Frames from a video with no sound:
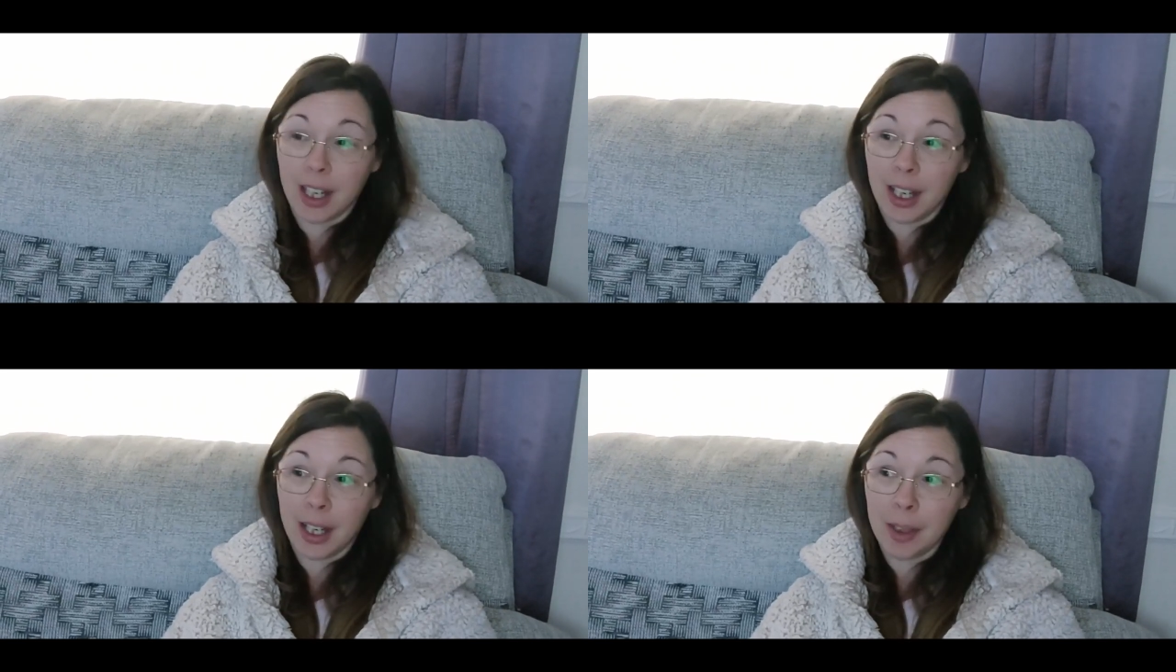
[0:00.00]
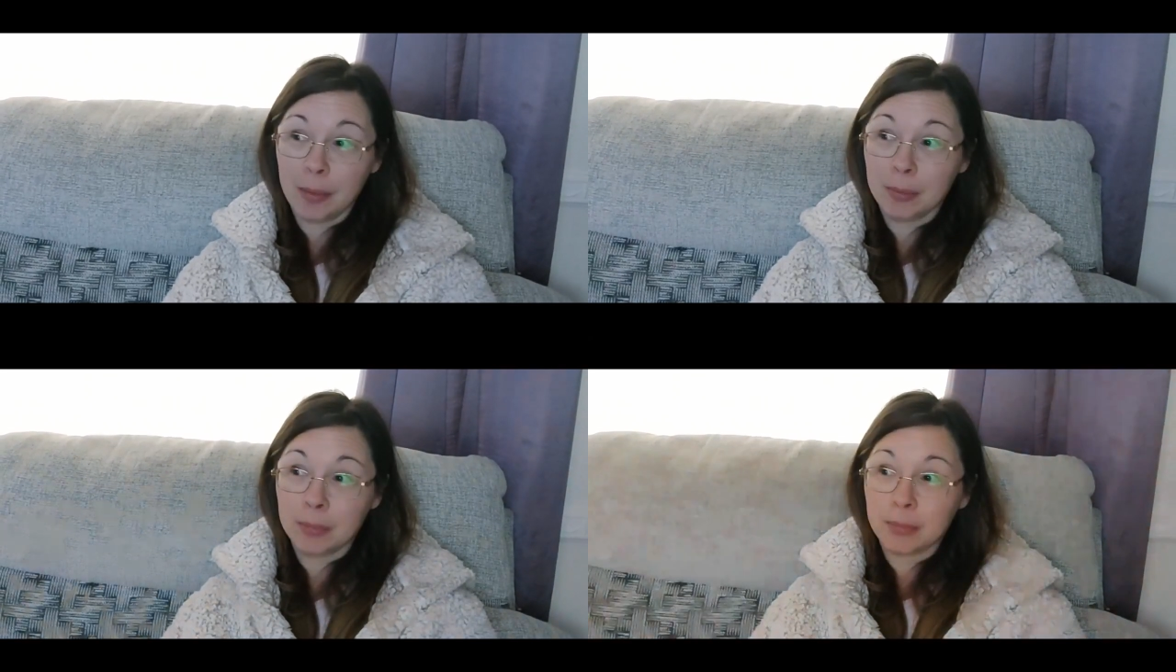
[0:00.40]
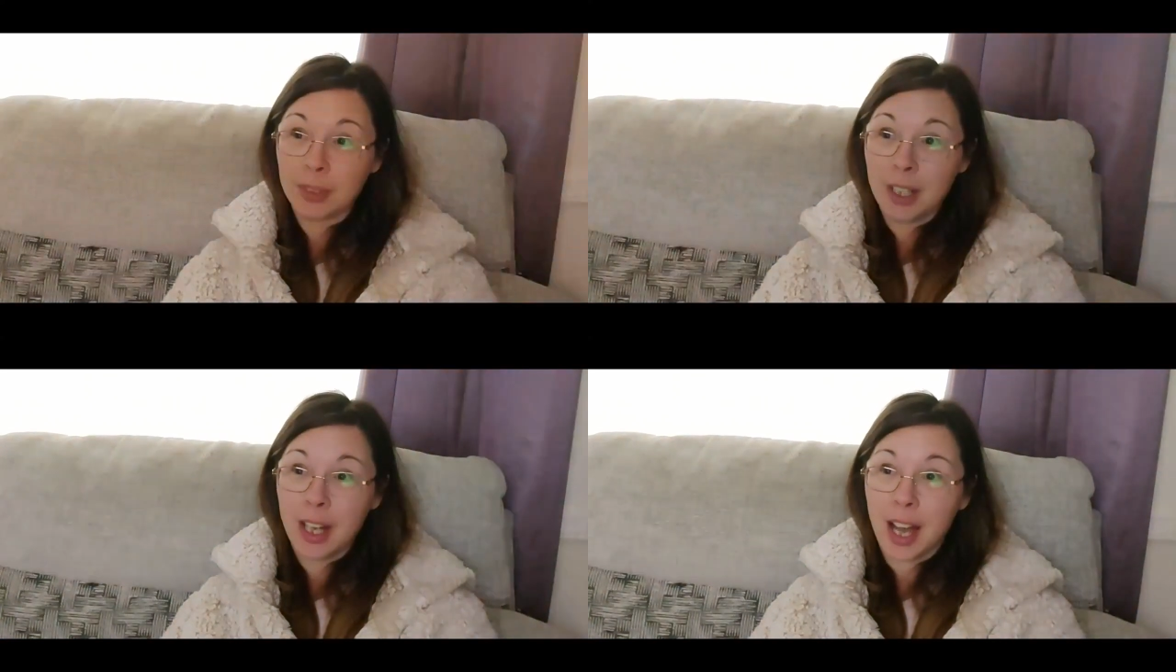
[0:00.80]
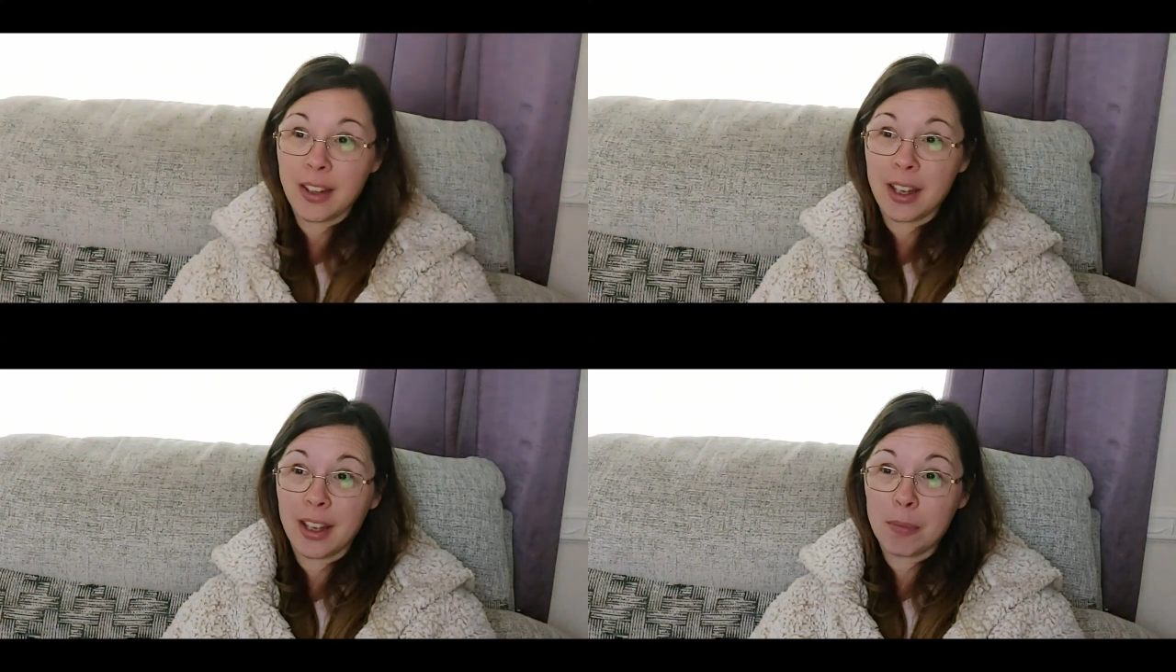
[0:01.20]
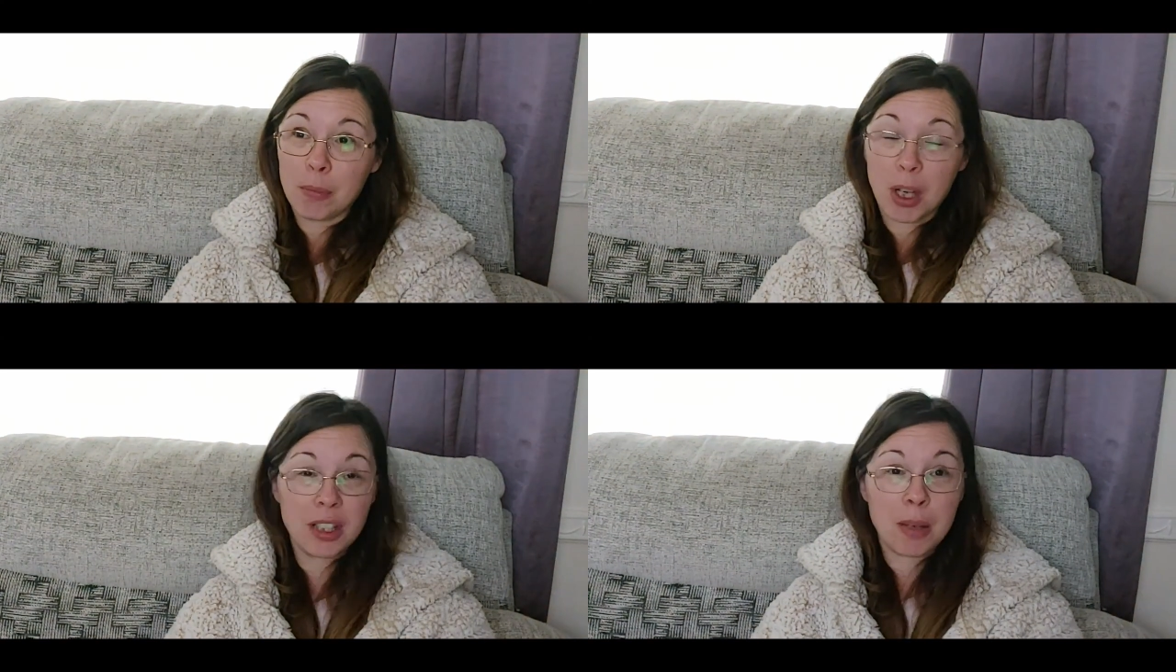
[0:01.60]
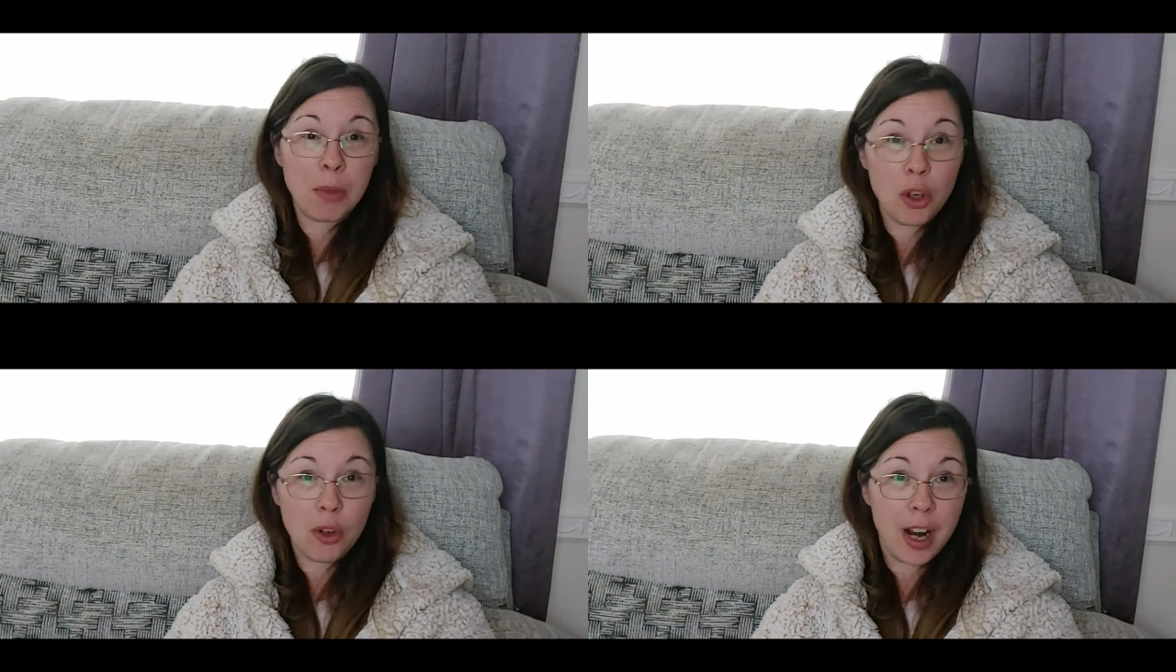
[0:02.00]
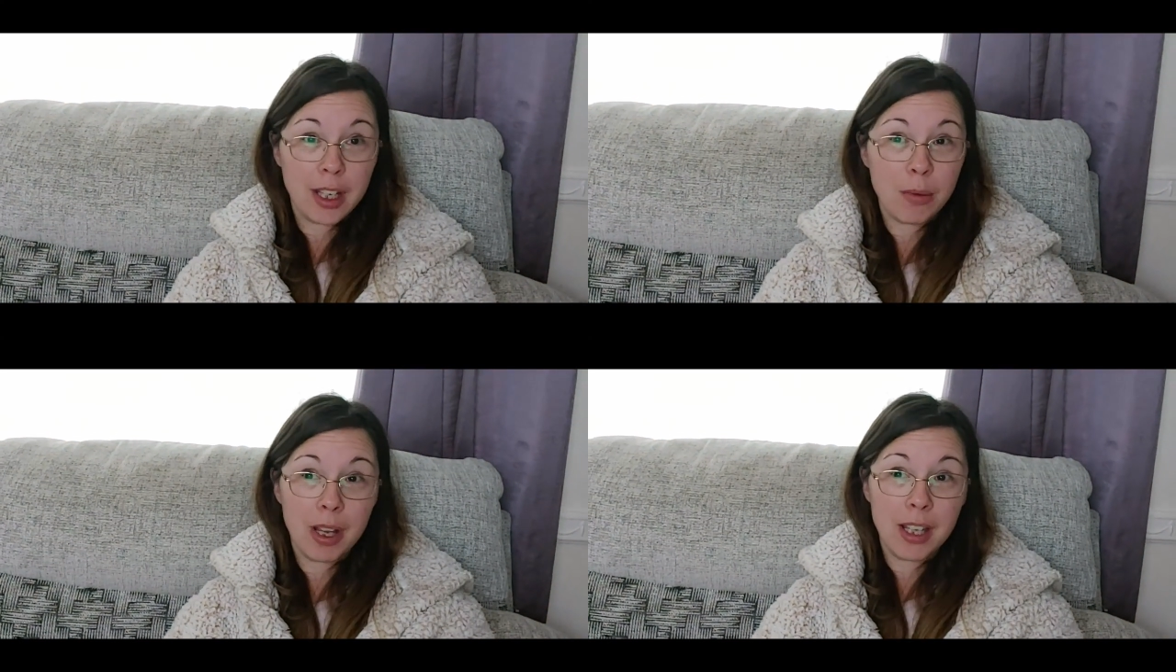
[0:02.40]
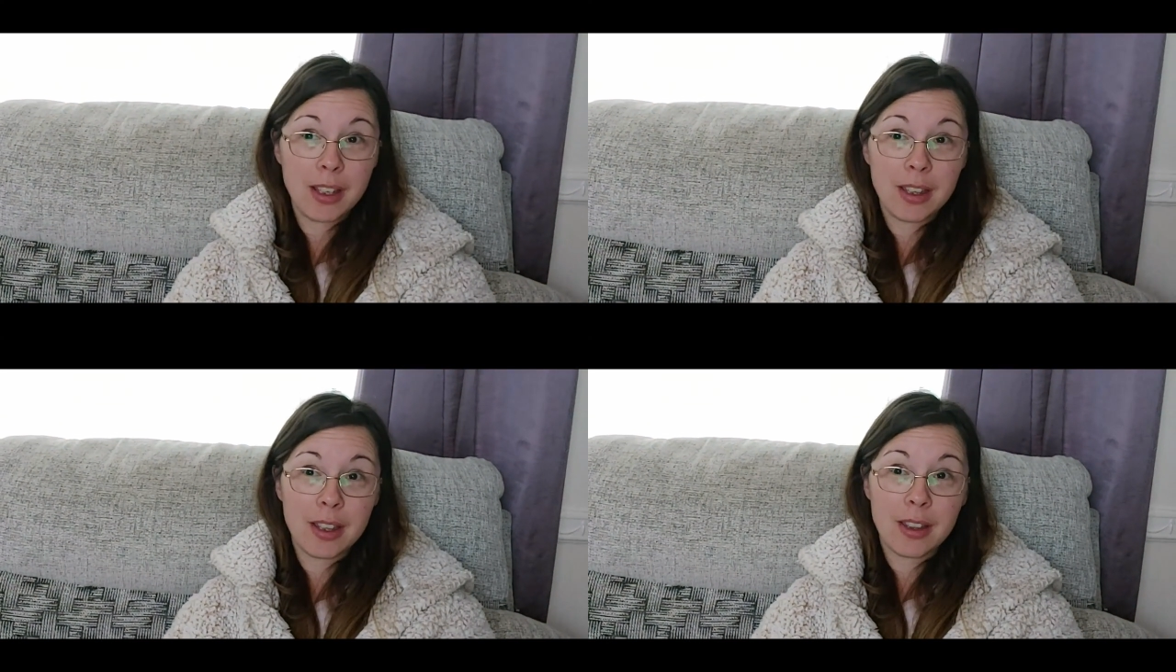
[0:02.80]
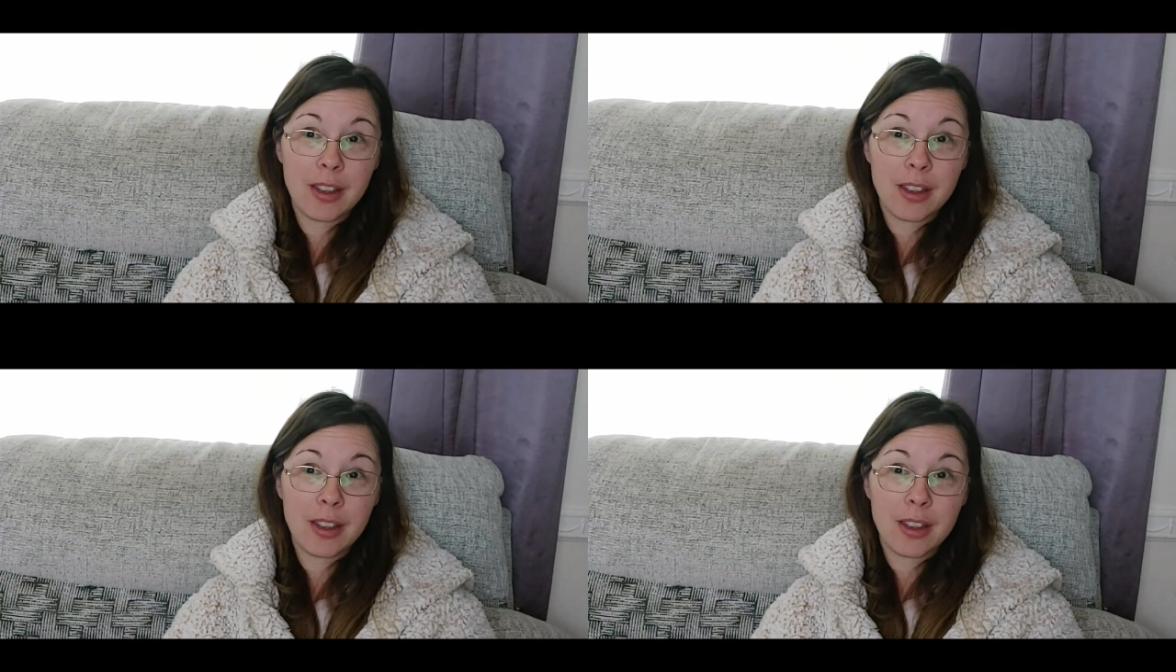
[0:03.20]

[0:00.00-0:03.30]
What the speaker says: Because I'm here anyway,